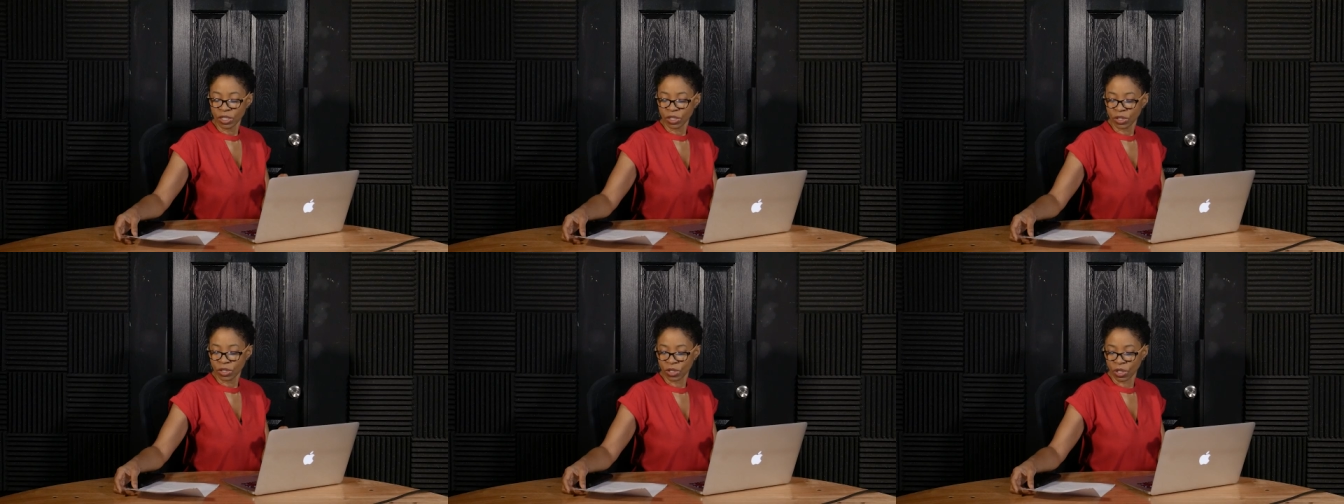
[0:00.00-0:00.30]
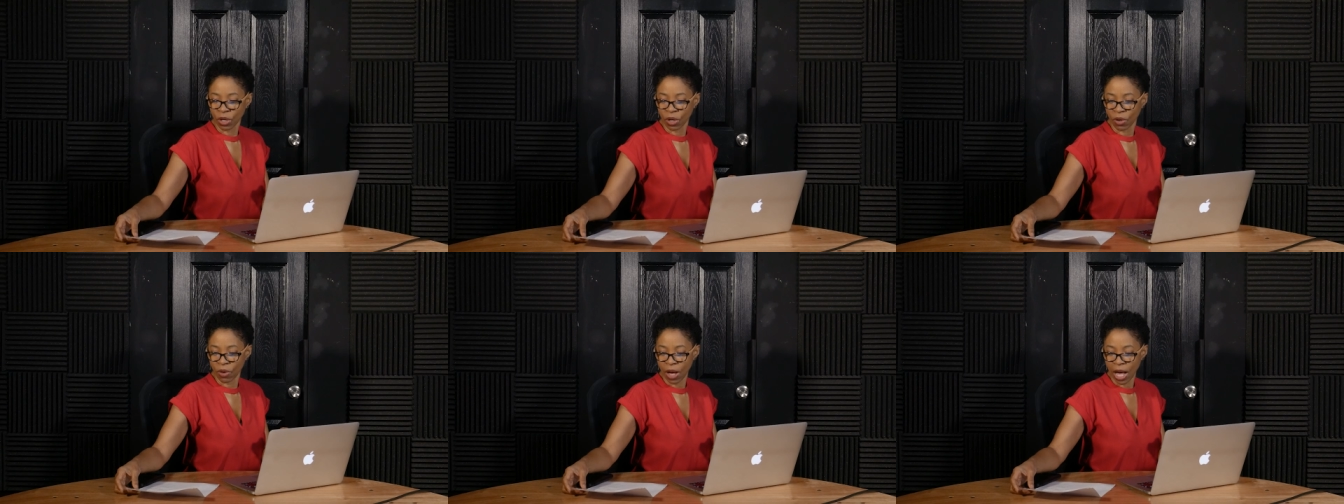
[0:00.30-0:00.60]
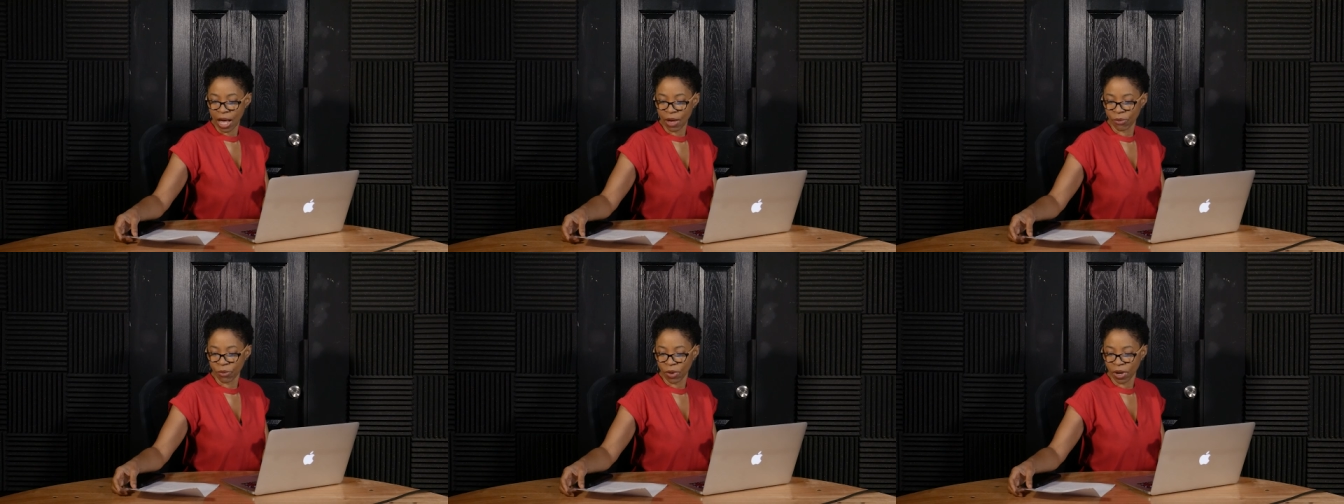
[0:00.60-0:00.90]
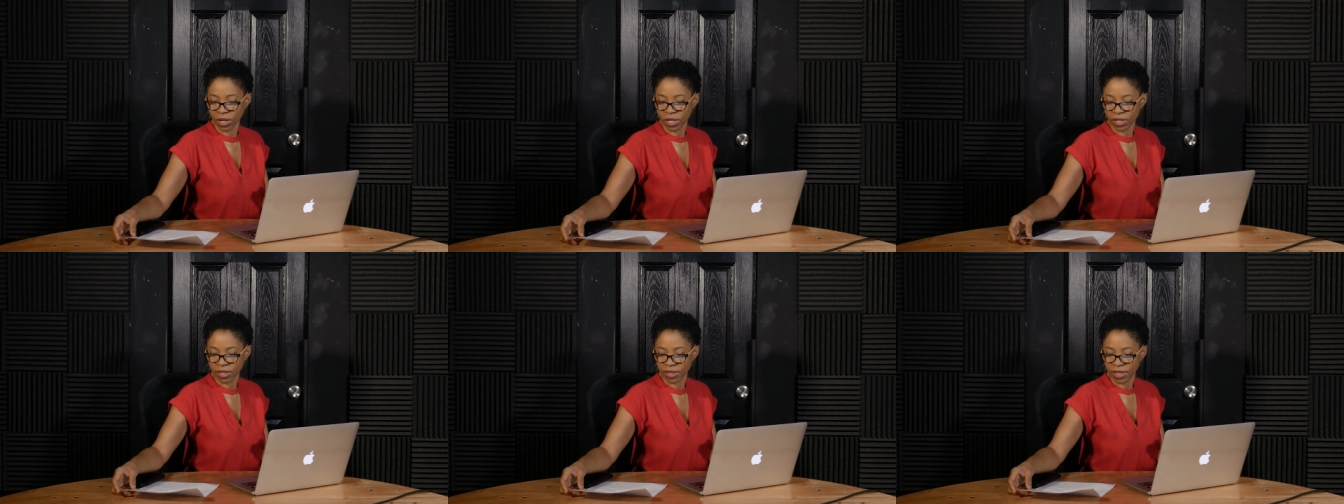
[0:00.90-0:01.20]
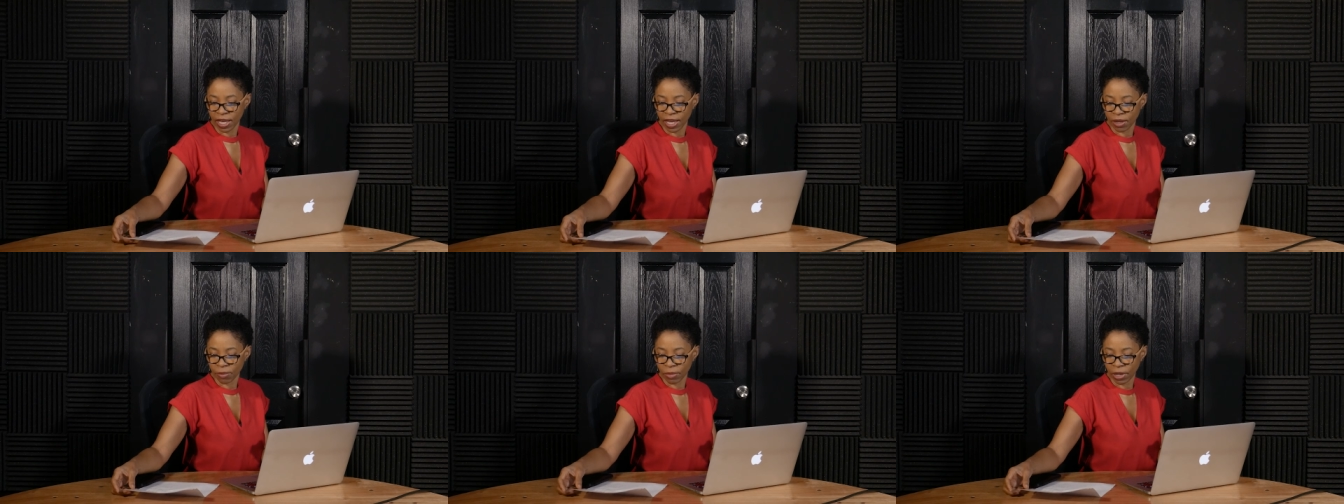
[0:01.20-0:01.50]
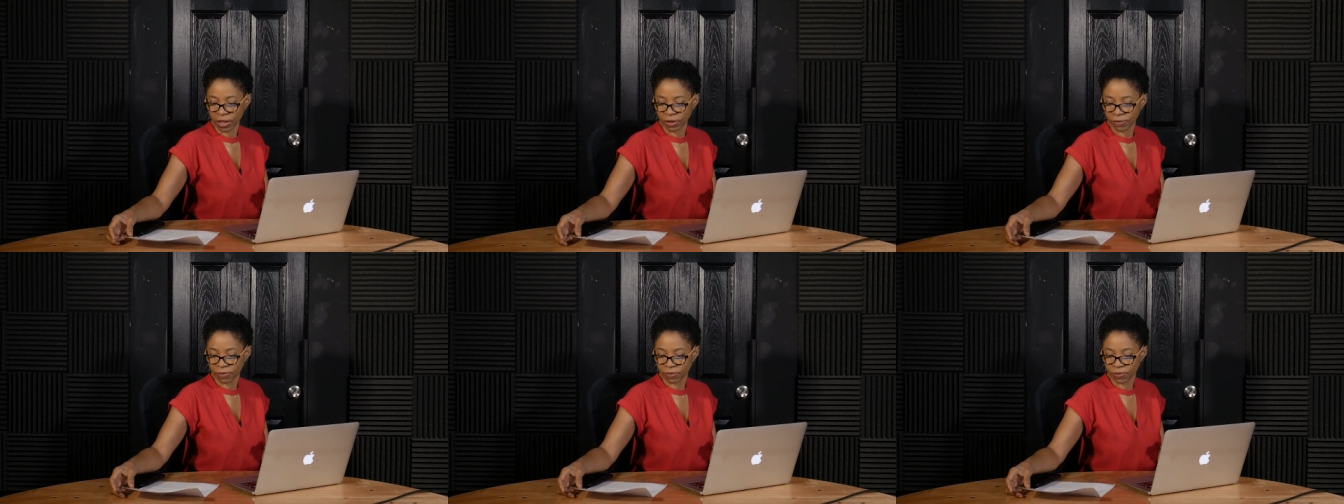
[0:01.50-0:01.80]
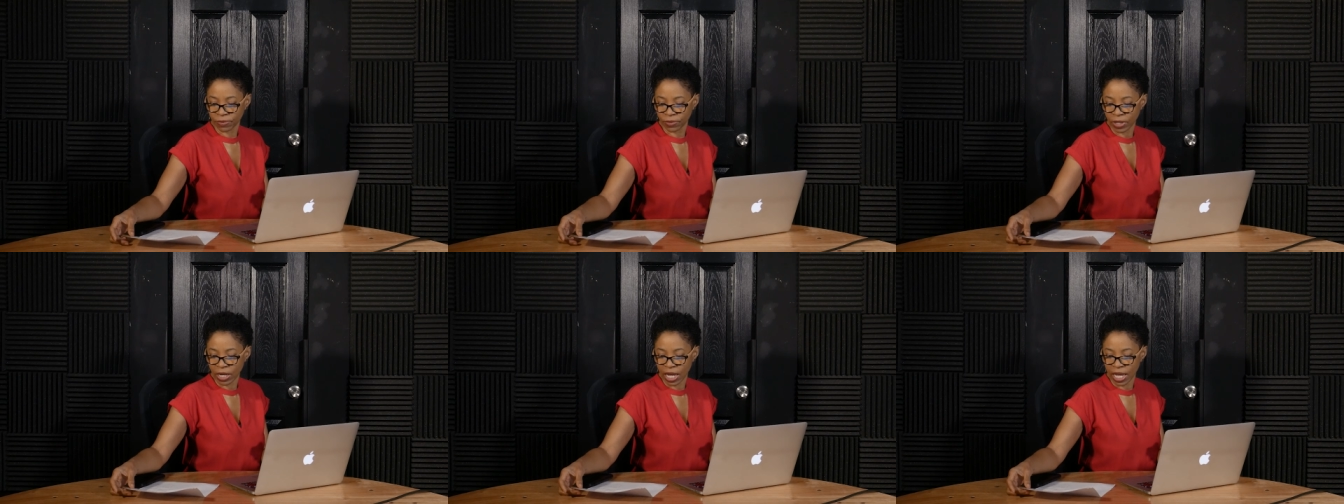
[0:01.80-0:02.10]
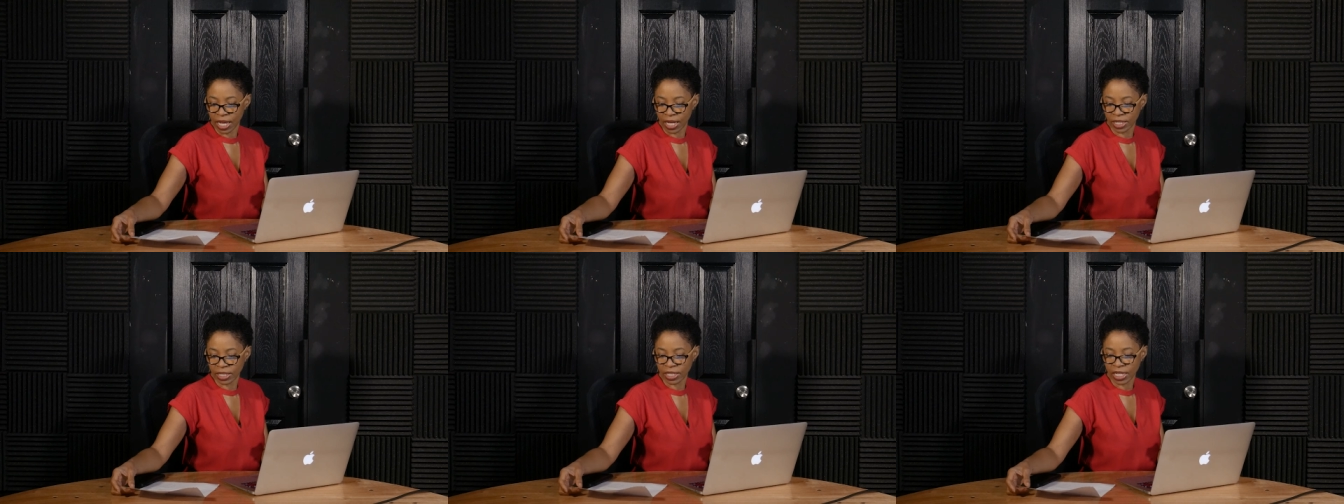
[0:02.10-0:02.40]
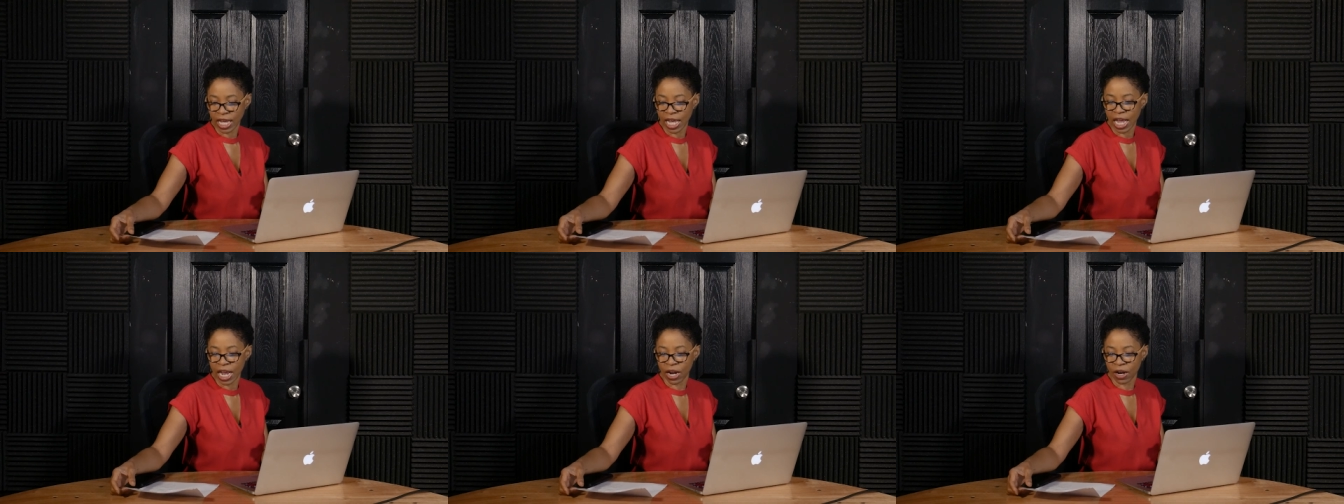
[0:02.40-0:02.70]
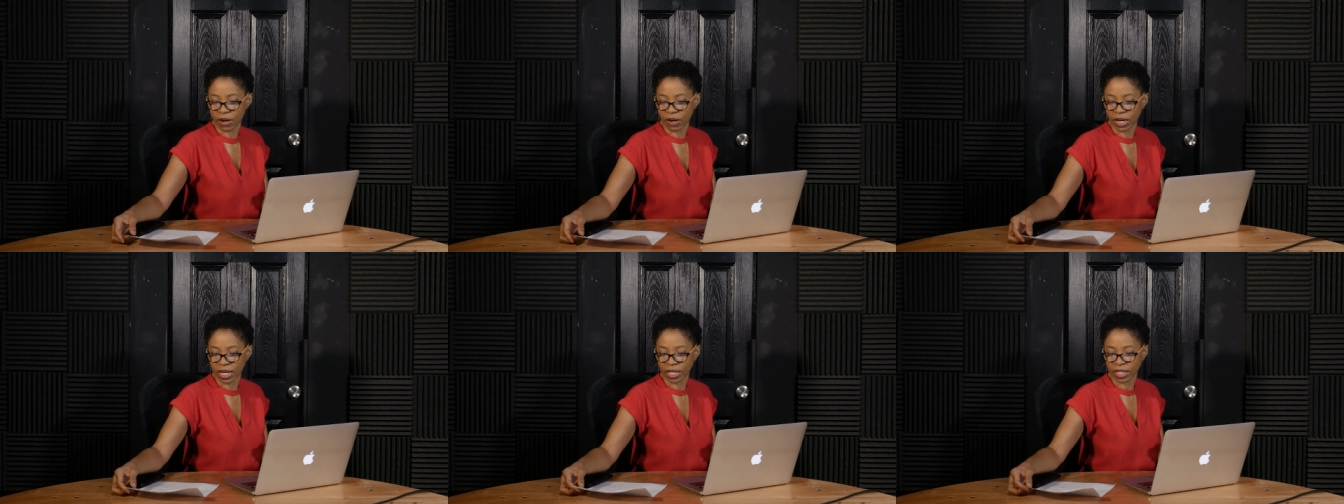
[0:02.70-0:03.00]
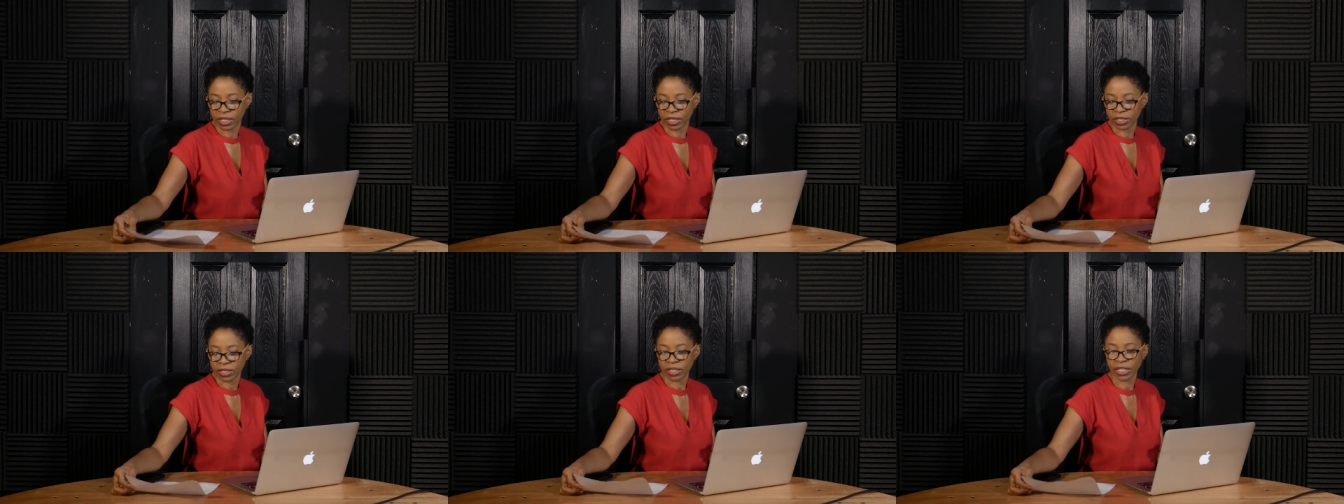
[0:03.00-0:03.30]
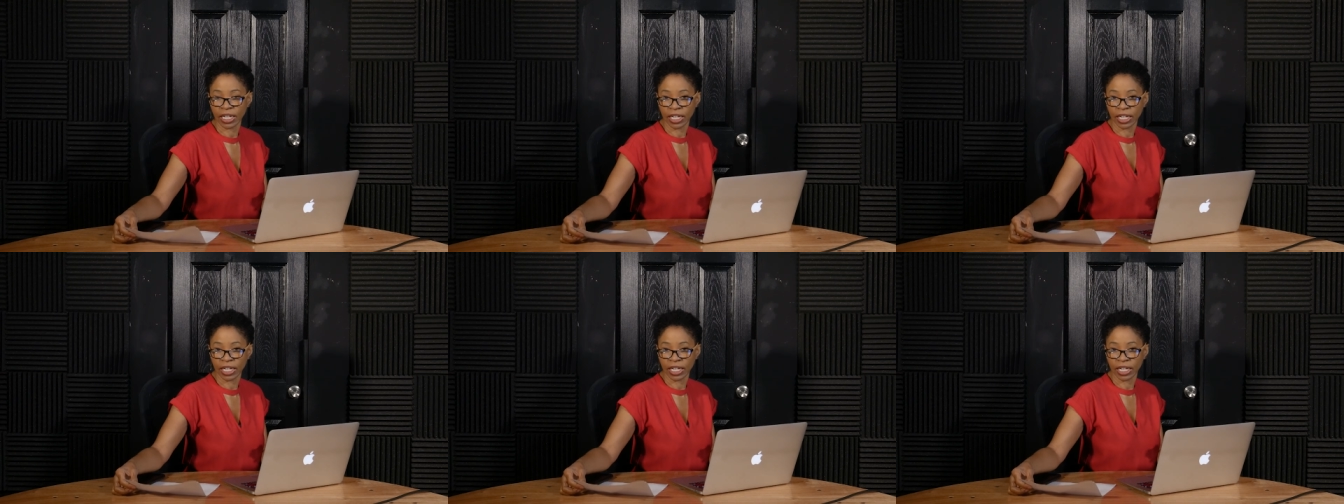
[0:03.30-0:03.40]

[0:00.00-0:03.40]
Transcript: So I want to thank my friend Eric.